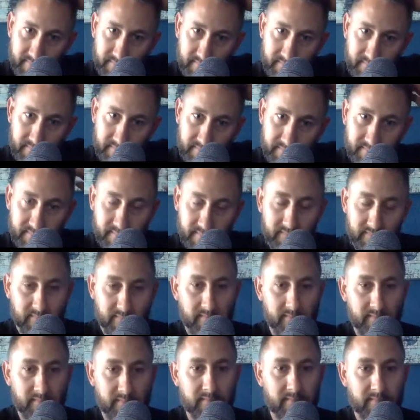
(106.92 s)

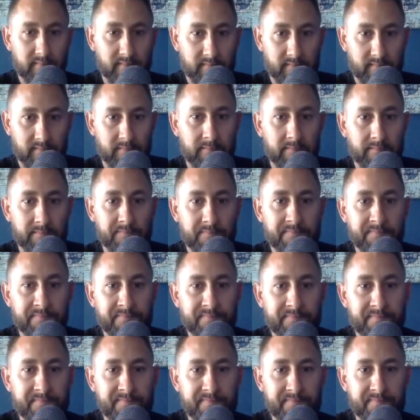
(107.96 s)

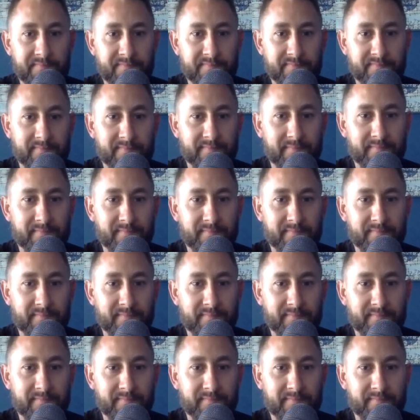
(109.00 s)
(not speaking)